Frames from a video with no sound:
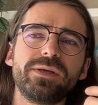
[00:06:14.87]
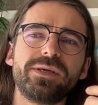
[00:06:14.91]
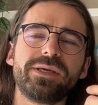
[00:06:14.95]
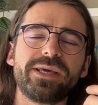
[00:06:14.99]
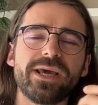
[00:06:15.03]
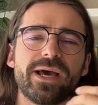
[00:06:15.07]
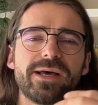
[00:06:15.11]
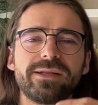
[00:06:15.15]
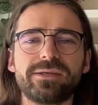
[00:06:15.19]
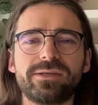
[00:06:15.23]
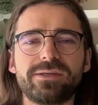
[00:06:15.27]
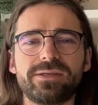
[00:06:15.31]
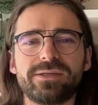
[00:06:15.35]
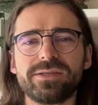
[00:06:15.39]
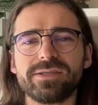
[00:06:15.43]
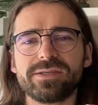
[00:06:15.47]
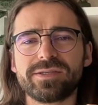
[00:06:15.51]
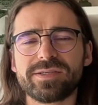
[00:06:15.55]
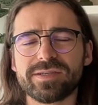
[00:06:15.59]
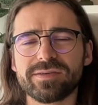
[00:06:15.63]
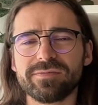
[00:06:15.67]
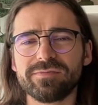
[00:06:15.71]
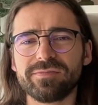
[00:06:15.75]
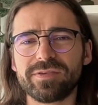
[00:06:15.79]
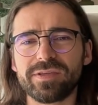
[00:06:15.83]
gather
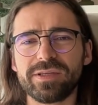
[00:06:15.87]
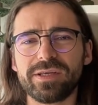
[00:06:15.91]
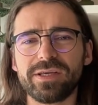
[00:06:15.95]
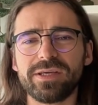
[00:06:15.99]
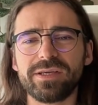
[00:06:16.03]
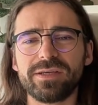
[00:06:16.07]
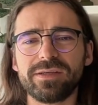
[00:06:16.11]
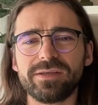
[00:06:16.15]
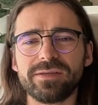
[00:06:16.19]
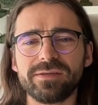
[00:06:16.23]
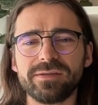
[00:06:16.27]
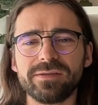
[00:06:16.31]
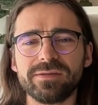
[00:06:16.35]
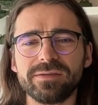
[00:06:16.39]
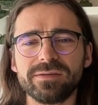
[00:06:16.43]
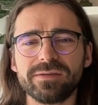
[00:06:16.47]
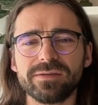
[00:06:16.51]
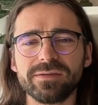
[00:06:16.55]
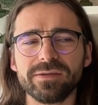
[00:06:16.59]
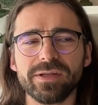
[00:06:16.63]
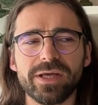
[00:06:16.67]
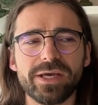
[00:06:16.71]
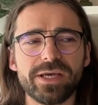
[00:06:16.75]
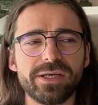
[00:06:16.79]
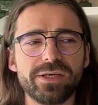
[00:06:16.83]

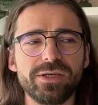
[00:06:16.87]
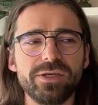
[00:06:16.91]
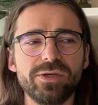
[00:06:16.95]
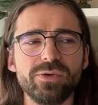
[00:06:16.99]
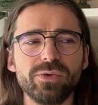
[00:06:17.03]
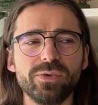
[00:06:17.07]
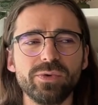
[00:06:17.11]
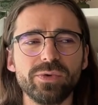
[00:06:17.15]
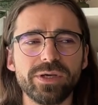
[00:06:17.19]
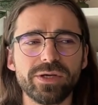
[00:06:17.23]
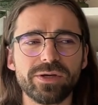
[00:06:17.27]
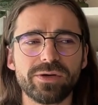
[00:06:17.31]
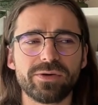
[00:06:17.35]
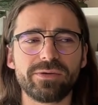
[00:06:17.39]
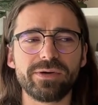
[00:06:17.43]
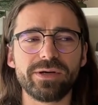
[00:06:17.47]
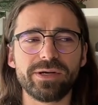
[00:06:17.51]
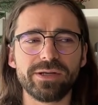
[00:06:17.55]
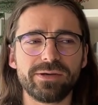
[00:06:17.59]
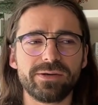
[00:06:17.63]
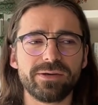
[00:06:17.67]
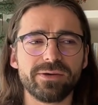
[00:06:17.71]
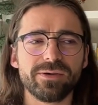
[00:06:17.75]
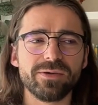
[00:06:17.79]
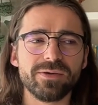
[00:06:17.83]
something like new and
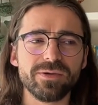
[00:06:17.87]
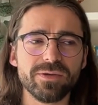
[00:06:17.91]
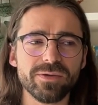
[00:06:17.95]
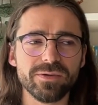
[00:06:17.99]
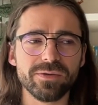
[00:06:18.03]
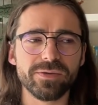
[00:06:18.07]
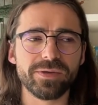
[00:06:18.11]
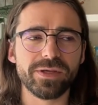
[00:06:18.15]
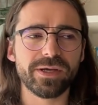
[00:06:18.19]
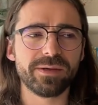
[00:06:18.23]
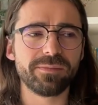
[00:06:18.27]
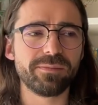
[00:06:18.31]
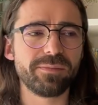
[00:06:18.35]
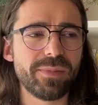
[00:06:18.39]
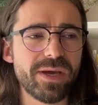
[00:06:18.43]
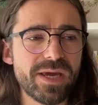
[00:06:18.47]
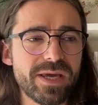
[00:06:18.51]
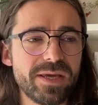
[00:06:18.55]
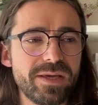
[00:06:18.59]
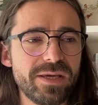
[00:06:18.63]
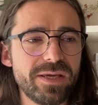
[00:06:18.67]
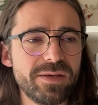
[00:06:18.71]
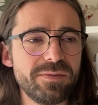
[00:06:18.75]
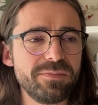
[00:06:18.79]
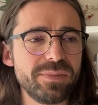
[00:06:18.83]
critical that
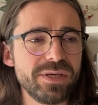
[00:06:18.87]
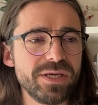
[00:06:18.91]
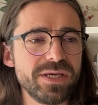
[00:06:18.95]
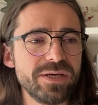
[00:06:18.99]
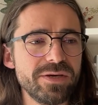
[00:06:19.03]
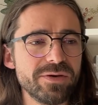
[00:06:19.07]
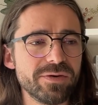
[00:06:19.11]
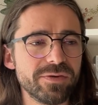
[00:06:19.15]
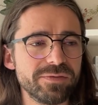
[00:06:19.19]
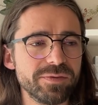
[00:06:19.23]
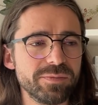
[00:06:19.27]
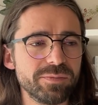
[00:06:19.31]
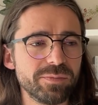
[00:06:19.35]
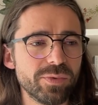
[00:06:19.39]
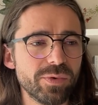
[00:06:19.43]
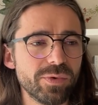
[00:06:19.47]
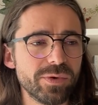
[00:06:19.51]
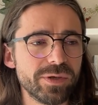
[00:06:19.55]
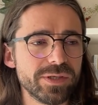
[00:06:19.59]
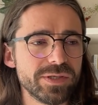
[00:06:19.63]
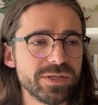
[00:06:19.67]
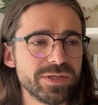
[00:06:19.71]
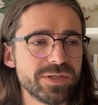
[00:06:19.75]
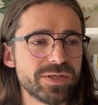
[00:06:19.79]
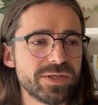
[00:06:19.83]
may be of
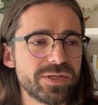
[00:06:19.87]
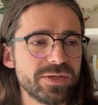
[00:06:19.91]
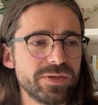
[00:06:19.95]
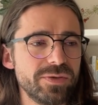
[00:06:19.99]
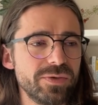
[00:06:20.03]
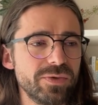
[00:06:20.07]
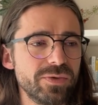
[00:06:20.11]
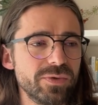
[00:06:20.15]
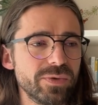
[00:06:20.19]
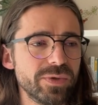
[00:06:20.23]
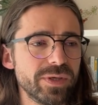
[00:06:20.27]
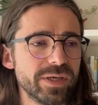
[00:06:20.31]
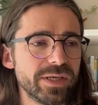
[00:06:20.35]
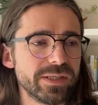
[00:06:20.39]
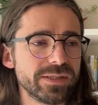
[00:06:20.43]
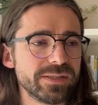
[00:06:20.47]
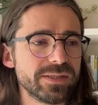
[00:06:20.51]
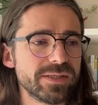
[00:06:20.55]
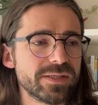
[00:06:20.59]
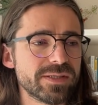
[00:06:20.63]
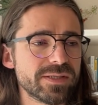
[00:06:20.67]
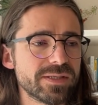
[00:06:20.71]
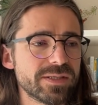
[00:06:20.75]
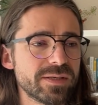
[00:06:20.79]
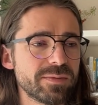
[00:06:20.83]
importance to you
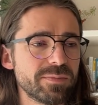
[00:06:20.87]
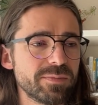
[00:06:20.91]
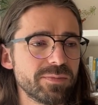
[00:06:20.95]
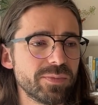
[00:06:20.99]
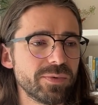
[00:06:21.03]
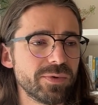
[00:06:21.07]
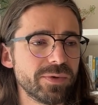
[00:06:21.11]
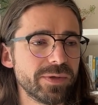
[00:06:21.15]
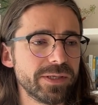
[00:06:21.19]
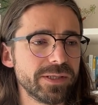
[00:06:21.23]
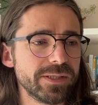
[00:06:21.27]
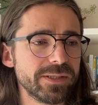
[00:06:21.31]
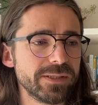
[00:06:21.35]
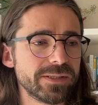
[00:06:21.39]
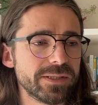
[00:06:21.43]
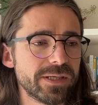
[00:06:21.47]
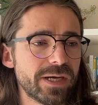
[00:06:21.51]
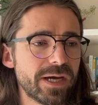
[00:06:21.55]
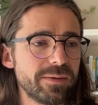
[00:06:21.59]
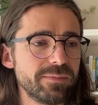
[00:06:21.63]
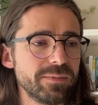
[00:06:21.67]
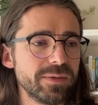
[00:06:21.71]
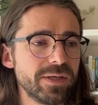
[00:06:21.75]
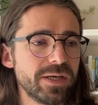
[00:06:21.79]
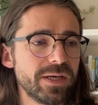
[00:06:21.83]
at some point in
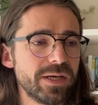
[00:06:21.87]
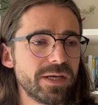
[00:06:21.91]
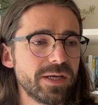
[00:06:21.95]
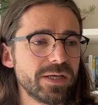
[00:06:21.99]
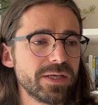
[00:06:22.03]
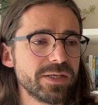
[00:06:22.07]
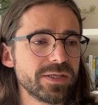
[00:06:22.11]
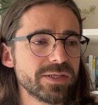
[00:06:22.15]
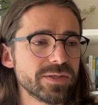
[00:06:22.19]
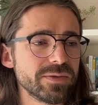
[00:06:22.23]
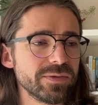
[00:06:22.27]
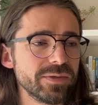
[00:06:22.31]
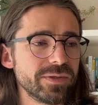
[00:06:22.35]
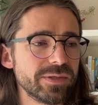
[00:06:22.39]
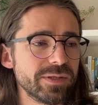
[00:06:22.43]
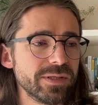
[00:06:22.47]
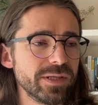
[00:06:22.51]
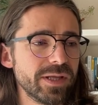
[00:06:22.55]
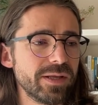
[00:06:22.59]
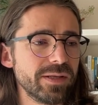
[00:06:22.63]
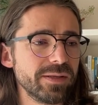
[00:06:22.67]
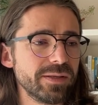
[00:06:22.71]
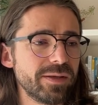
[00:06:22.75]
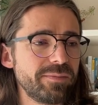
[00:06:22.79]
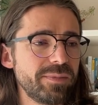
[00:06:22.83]
time. So
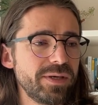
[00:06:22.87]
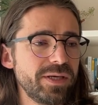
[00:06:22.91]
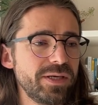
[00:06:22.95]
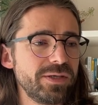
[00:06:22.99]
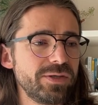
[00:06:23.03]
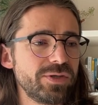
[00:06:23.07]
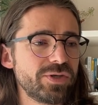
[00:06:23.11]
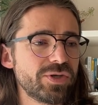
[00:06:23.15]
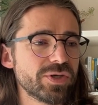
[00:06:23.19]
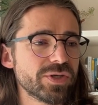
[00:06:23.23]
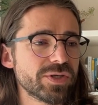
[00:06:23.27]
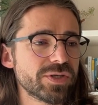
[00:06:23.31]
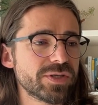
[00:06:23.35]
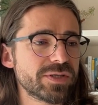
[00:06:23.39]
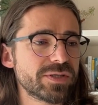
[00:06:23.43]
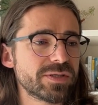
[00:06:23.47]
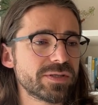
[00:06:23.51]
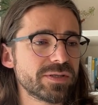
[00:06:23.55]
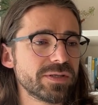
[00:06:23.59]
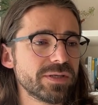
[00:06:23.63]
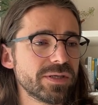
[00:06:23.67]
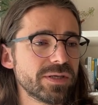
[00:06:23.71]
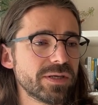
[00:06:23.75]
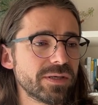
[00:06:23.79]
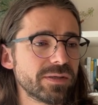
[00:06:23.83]
let, let me
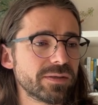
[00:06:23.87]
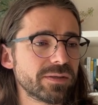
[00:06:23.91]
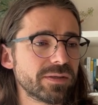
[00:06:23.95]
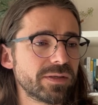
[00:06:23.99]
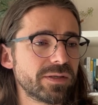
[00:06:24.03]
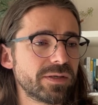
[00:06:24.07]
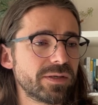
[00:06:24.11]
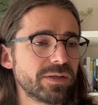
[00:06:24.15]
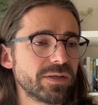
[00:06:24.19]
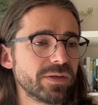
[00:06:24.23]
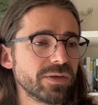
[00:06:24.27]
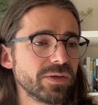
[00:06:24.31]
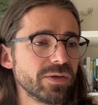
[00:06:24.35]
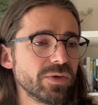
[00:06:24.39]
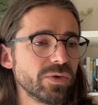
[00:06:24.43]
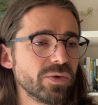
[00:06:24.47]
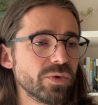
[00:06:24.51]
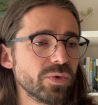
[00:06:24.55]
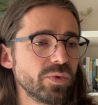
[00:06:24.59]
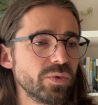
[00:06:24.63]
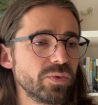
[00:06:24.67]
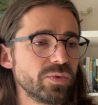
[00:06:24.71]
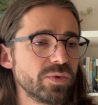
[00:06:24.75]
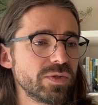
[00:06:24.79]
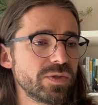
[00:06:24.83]
just uh,
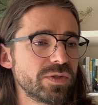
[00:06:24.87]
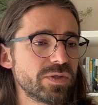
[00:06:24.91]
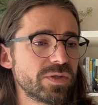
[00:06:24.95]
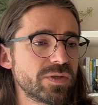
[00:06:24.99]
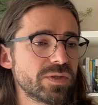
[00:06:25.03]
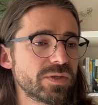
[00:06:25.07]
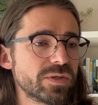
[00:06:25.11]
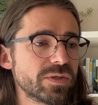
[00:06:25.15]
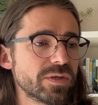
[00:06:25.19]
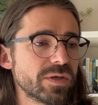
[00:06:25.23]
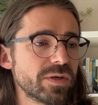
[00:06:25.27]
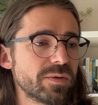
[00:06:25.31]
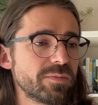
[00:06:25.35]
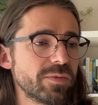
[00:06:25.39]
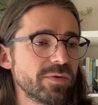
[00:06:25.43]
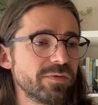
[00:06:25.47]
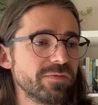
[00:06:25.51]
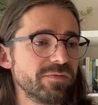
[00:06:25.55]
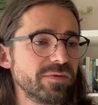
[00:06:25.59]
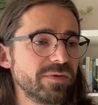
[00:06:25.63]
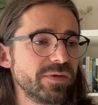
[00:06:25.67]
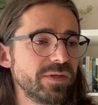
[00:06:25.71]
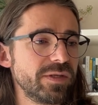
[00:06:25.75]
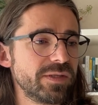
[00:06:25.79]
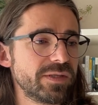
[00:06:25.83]
close some
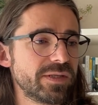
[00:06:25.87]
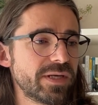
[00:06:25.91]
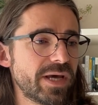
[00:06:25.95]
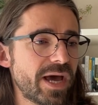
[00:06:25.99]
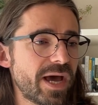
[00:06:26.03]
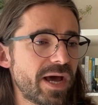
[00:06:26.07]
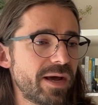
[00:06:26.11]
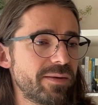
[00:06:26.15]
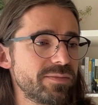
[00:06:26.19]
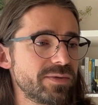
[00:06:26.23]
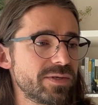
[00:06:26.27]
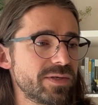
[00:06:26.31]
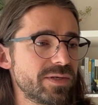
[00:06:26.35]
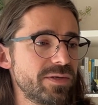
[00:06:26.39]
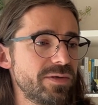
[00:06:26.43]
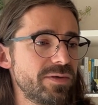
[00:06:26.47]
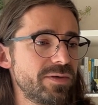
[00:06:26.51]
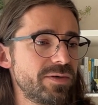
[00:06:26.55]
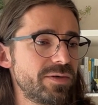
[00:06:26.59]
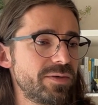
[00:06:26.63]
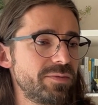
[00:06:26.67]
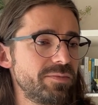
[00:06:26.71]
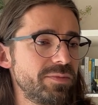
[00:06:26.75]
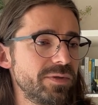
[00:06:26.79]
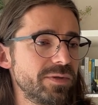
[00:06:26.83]
of the tabs
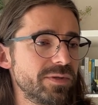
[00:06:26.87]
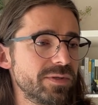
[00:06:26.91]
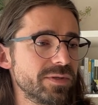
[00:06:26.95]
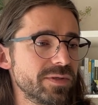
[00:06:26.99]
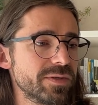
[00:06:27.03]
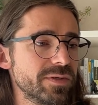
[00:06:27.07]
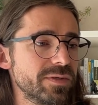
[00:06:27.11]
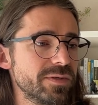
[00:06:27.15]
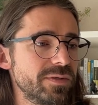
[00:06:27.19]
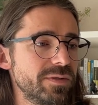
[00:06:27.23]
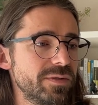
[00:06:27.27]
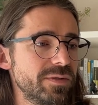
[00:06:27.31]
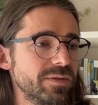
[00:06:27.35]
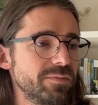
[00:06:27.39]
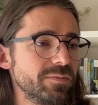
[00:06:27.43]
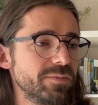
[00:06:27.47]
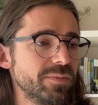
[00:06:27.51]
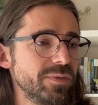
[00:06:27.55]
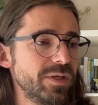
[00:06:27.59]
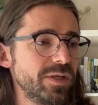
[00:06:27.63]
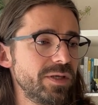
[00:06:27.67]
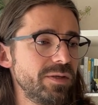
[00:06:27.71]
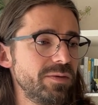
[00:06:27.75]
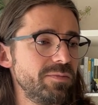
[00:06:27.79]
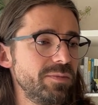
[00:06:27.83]
here because there
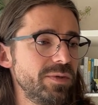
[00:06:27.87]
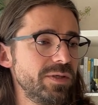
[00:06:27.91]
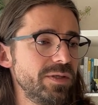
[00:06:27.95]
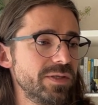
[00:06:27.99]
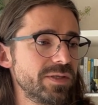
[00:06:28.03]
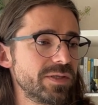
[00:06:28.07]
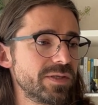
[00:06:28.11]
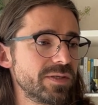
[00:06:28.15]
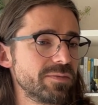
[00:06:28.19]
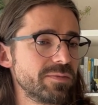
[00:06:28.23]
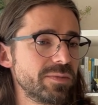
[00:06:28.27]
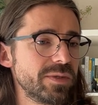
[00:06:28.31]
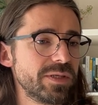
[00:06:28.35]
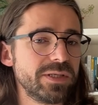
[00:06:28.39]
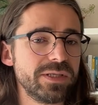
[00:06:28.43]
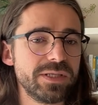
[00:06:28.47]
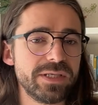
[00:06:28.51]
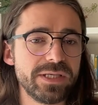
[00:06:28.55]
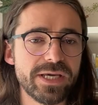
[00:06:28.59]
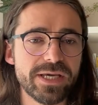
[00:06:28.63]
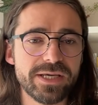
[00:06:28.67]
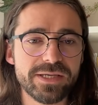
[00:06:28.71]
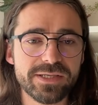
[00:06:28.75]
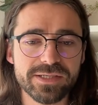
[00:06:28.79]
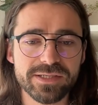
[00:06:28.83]
may be some
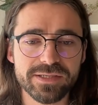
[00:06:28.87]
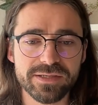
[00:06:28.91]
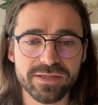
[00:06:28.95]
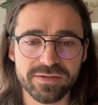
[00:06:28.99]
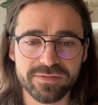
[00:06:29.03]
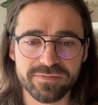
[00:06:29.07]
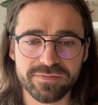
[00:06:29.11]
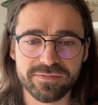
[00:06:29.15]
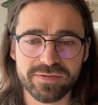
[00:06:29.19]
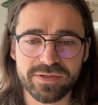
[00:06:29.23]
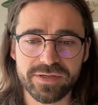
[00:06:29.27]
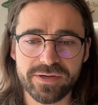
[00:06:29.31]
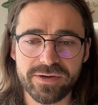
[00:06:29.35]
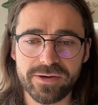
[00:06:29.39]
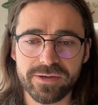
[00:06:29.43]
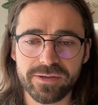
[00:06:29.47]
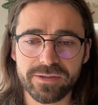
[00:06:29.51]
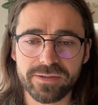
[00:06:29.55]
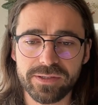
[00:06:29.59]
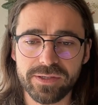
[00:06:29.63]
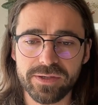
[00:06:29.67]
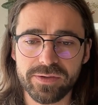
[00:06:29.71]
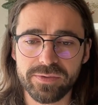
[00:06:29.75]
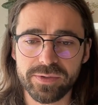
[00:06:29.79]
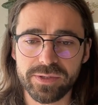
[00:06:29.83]
NDA stuff there
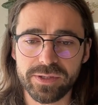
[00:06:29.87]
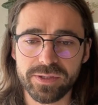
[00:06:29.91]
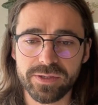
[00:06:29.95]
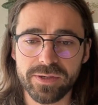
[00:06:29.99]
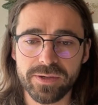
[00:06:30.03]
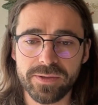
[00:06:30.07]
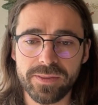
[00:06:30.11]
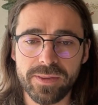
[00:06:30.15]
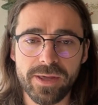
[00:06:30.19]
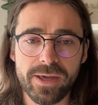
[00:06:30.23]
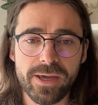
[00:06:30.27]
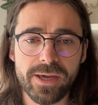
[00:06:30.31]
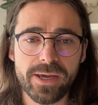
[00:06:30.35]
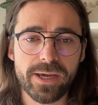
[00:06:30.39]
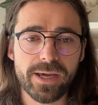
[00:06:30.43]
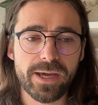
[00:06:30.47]
going on.